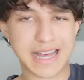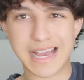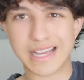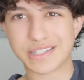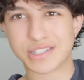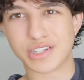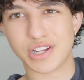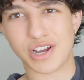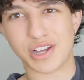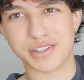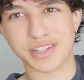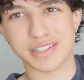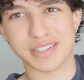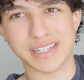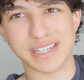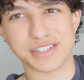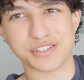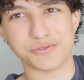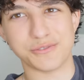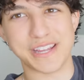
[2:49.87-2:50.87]
Last on the
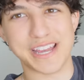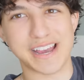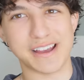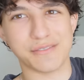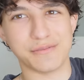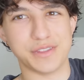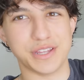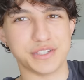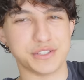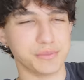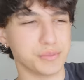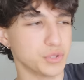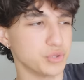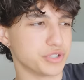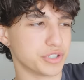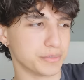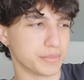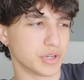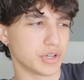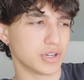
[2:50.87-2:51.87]
list, we have this
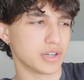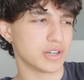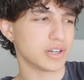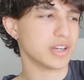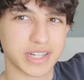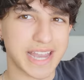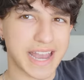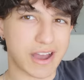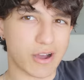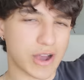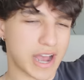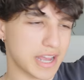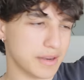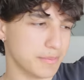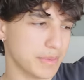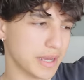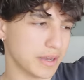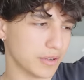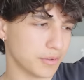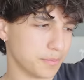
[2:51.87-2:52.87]
Mutimer
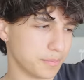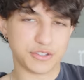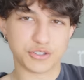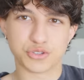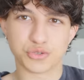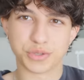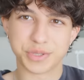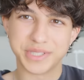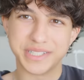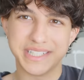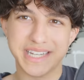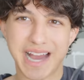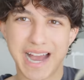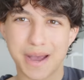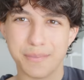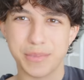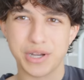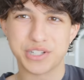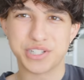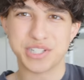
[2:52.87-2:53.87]
cowhide belt, and there's really
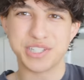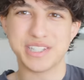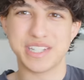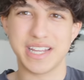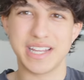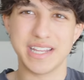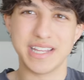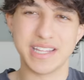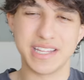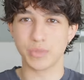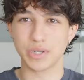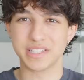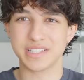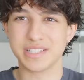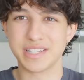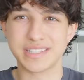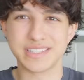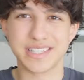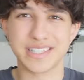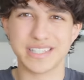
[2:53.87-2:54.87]
not much to say, but
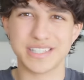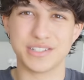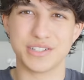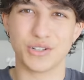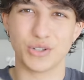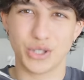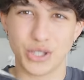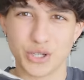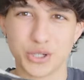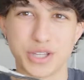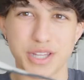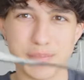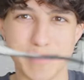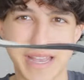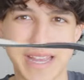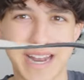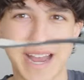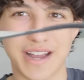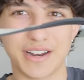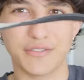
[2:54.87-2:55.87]
since it is literally
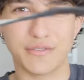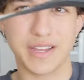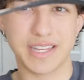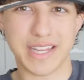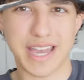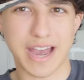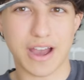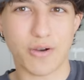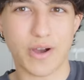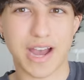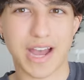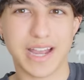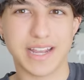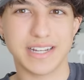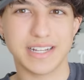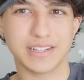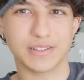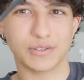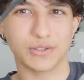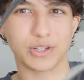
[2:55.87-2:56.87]
made out of a
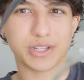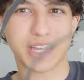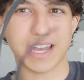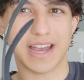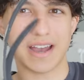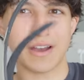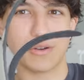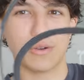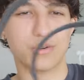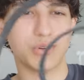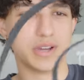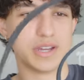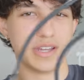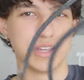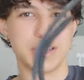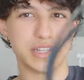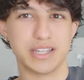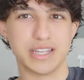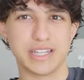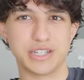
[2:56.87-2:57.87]
cowhide, look how
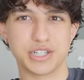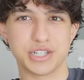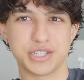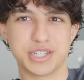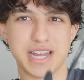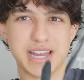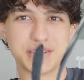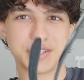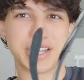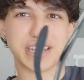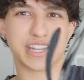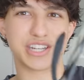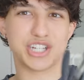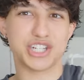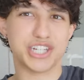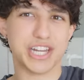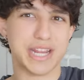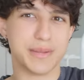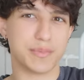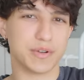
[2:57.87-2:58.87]
it just has like a
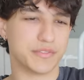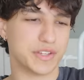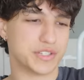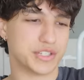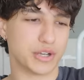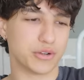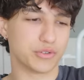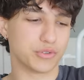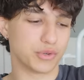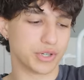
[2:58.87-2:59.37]
shape of its own